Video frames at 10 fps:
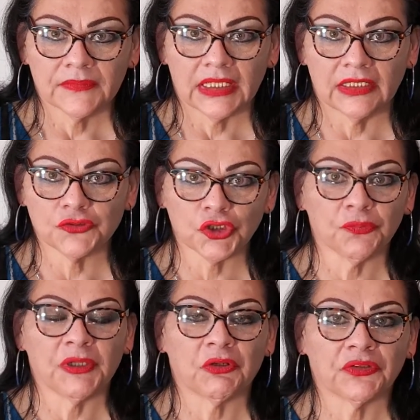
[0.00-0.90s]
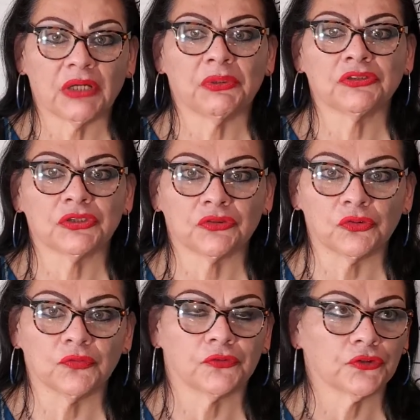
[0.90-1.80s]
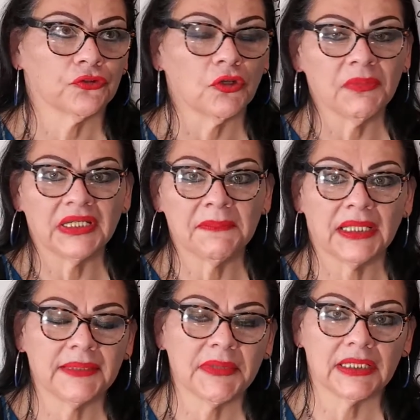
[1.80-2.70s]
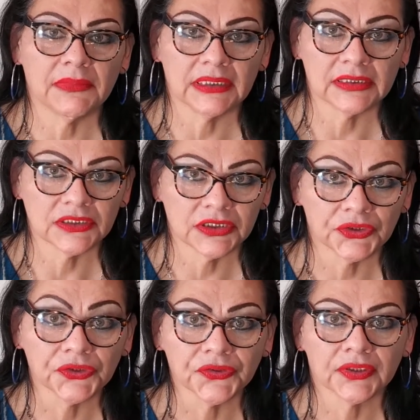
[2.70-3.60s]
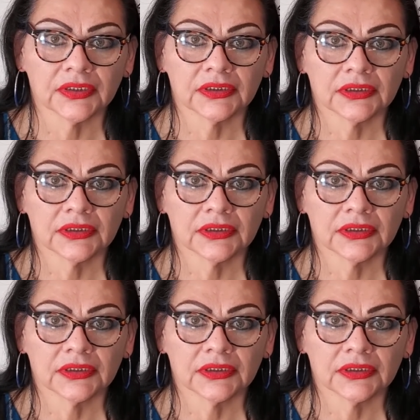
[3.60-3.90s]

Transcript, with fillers: and just because I went to school for so many, many, many, many years